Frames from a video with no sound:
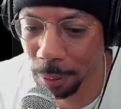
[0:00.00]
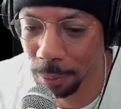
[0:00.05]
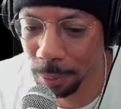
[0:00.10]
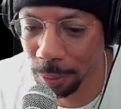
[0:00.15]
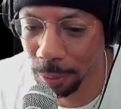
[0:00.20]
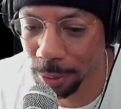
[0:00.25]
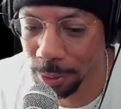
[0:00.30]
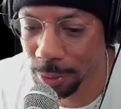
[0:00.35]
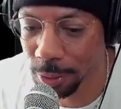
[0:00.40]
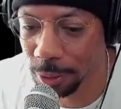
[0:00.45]

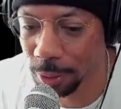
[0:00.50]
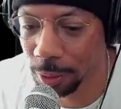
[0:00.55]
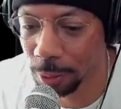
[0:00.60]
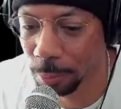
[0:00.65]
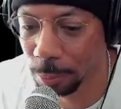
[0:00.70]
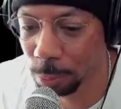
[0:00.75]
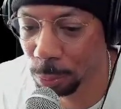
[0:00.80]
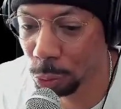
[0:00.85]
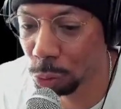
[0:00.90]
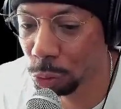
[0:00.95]
Or is it
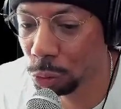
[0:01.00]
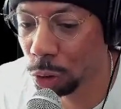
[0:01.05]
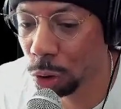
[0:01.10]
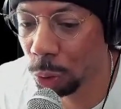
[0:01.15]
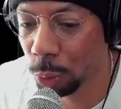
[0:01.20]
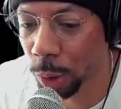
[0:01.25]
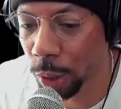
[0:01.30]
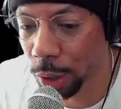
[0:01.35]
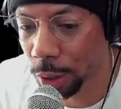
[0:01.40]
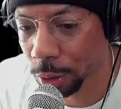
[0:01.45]

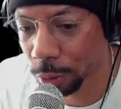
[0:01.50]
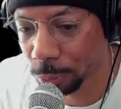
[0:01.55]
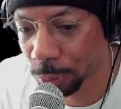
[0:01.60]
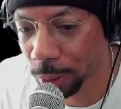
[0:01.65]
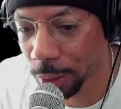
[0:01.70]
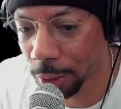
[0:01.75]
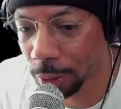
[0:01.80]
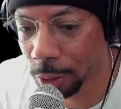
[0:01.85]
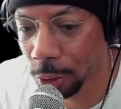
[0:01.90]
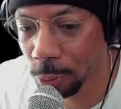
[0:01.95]
lower? We
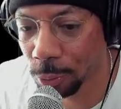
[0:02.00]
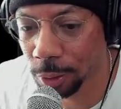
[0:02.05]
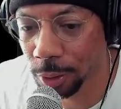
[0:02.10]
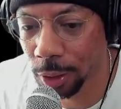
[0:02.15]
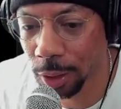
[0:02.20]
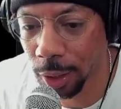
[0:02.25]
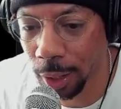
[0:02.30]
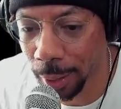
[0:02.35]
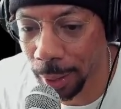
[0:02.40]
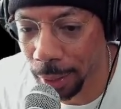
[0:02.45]
got Lonely
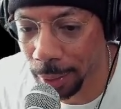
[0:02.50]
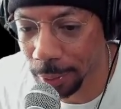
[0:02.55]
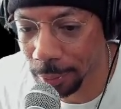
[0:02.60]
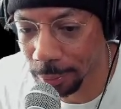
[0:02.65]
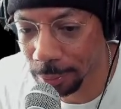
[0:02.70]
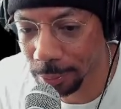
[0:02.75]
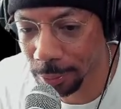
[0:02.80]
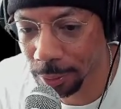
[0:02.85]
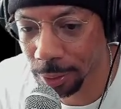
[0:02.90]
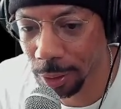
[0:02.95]
Cat,
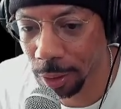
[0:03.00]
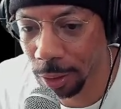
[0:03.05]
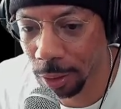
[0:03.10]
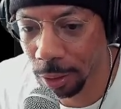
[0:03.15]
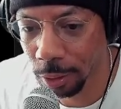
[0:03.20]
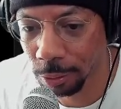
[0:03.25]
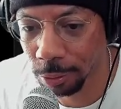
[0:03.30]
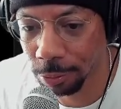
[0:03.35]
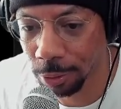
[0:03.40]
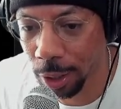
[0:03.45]

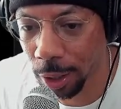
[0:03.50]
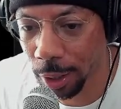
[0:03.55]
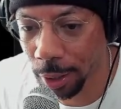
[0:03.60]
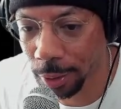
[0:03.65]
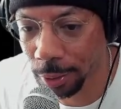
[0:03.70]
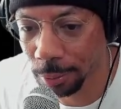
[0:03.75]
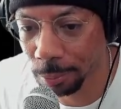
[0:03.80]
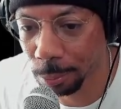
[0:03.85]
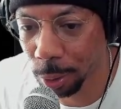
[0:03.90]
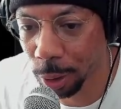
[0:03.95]

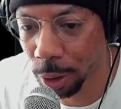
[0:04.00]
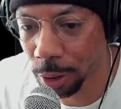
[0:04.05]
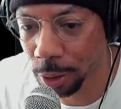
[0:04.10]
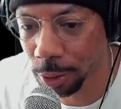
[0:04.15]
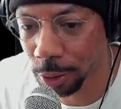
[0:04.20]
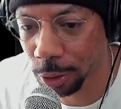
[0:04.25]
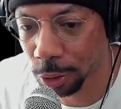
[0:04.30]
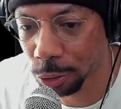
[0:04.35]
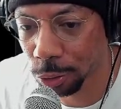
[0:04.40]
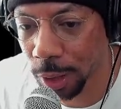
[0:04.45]
Fine, Bonk,
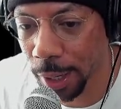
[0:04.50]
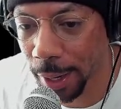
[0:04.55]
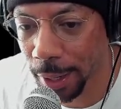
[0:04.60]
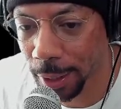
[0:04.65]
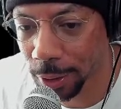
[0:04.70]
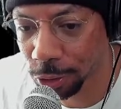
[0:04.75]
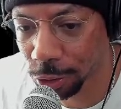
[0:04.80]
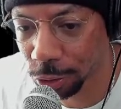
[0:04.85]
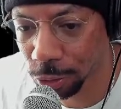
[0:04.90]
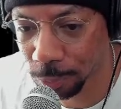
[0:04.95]

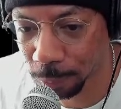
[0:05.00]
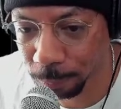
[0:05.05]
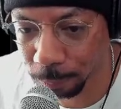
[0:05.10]
Crash,